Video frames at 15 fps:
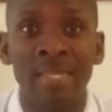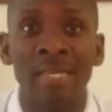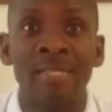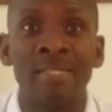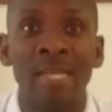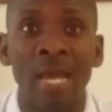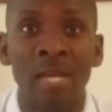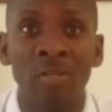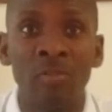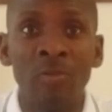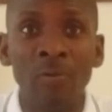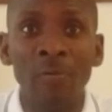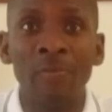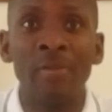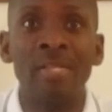there are
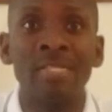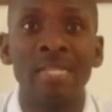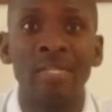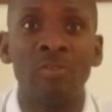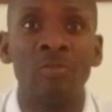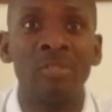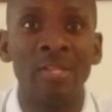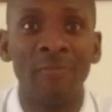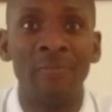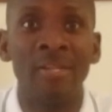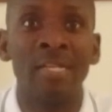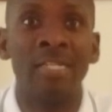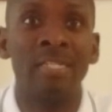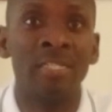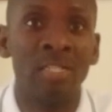two things that you
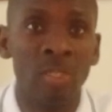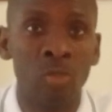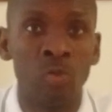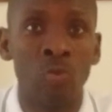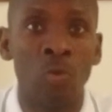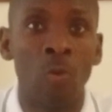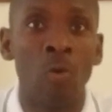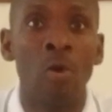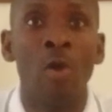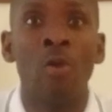definitely need to know.